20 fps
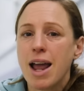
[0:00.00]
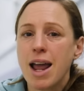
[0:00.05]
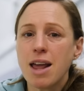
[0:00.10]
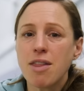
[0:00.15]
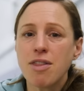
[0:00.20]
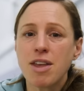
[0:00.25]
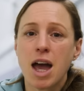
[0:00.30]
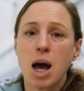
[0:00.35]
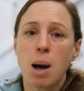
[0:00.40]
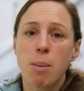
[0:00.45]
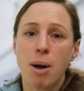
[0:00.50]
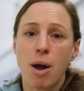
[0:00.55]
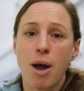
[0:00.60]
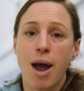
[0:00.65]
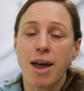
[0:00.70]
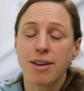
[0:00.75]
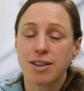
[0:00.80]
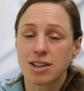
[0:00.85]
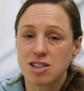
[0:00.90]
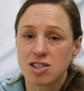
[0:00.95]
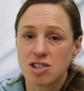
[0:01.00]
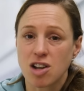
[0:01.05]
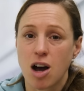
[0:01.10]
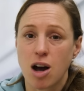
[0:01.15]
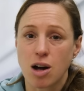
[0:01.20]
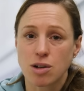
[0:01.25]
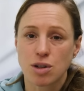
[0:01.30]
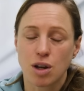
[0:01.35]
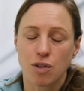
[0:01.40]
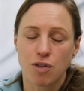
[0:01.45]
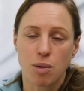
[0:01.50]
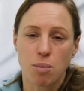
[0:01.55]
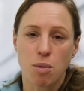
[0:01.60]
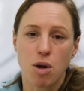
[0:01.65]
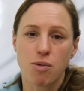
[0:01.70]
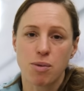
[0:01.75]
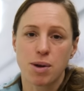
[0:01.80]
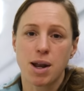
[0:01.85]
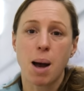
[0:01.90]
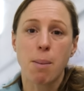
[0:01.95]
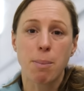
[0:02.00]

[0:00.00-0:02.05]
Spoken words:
in the elbow at the start of the movement.